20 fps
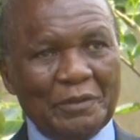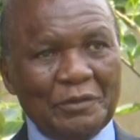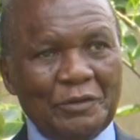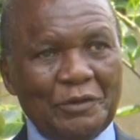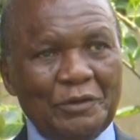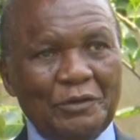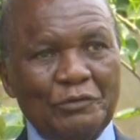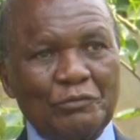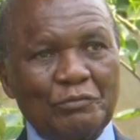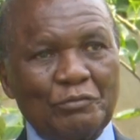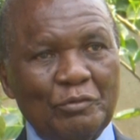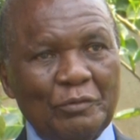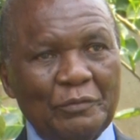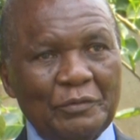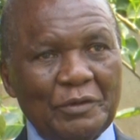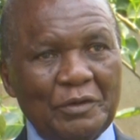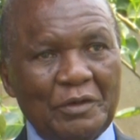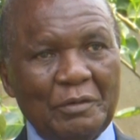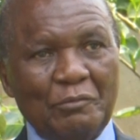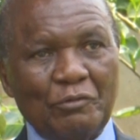the history of
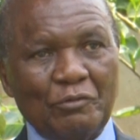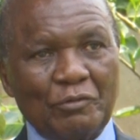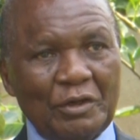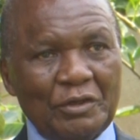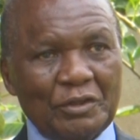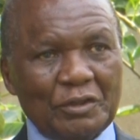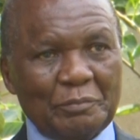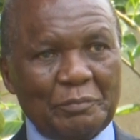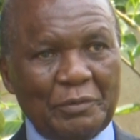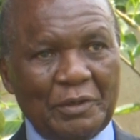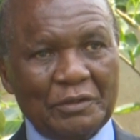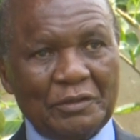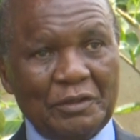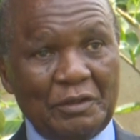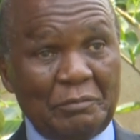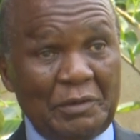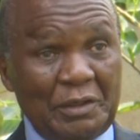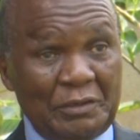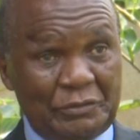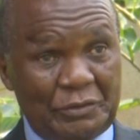the Democratic Party
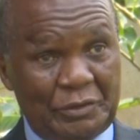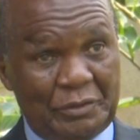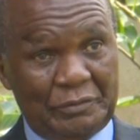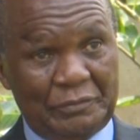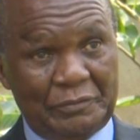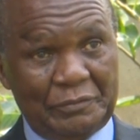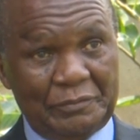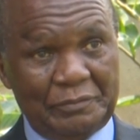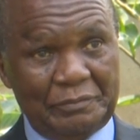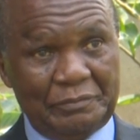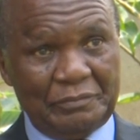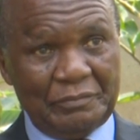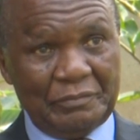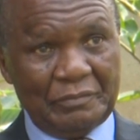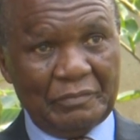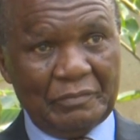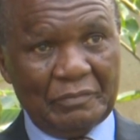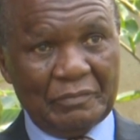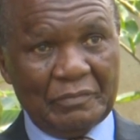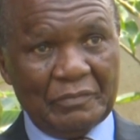and myself.
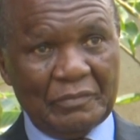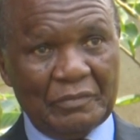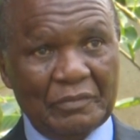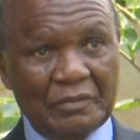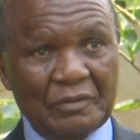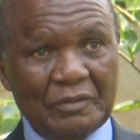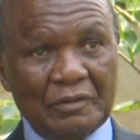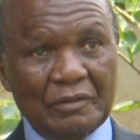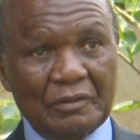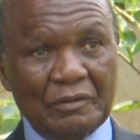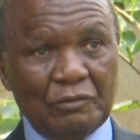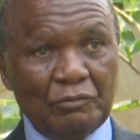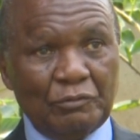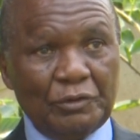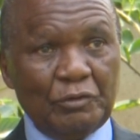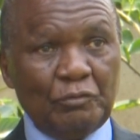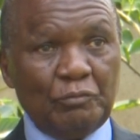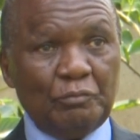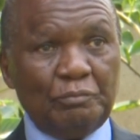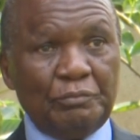
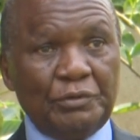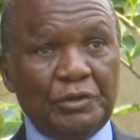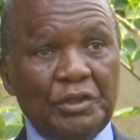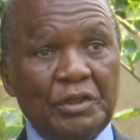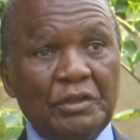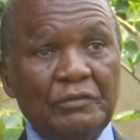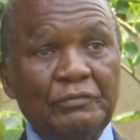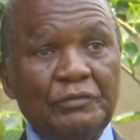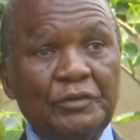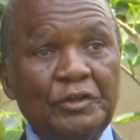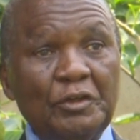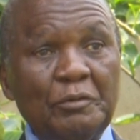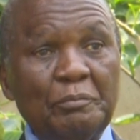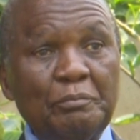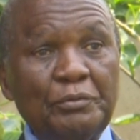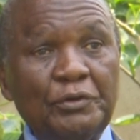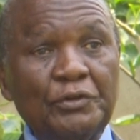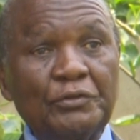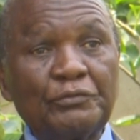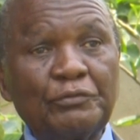We believe in a
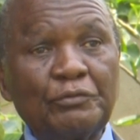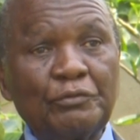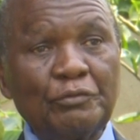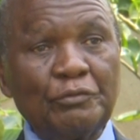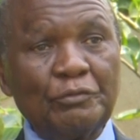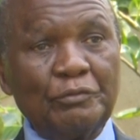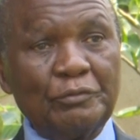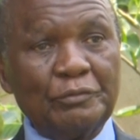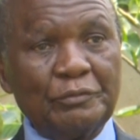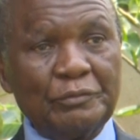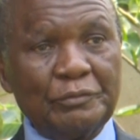peaceful,